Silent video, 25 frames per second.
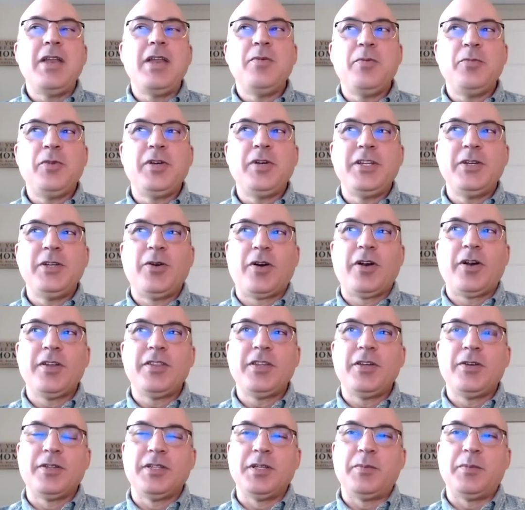when you are
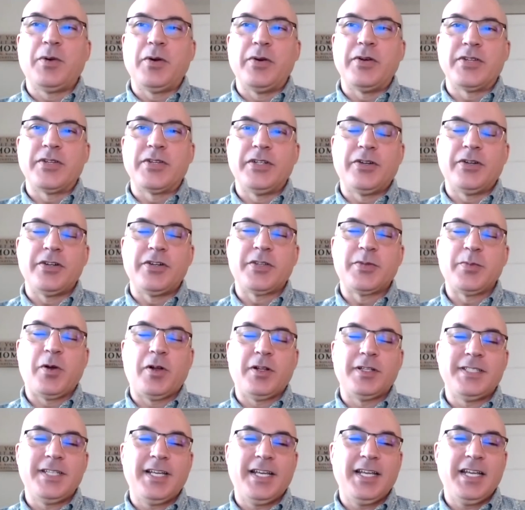the only person or a small
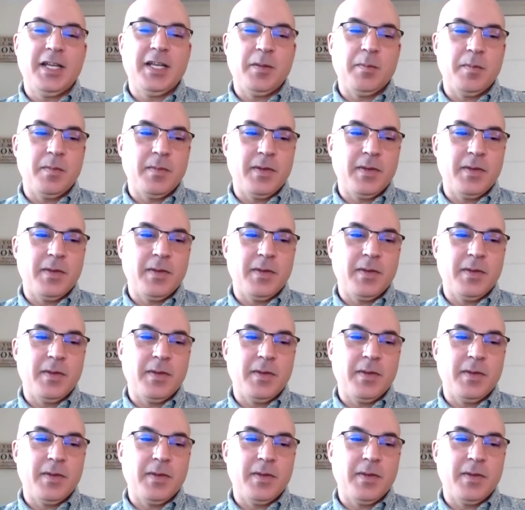team,